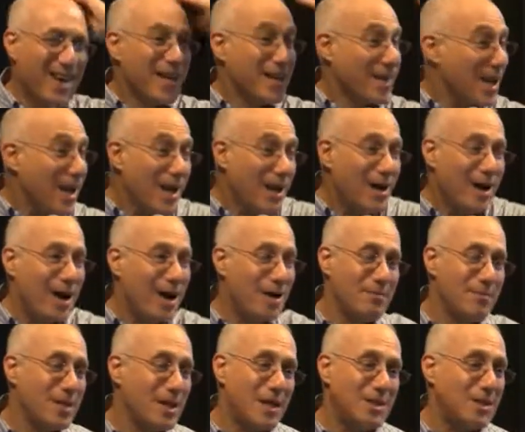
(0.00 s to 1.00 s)
yeah, I
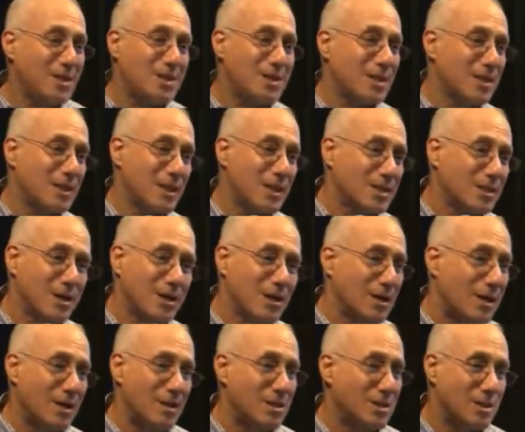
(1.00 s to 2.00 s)
mean, I just think that's a,
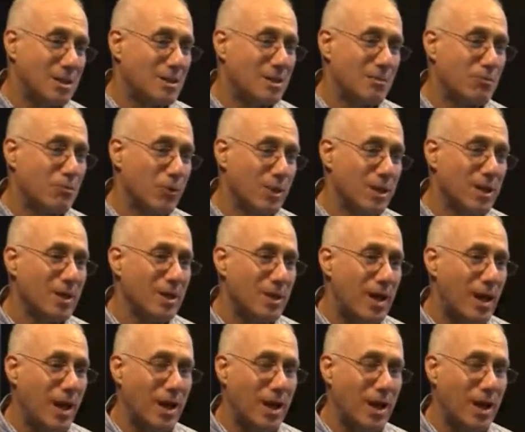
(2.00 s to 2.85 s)
a just a brilliant,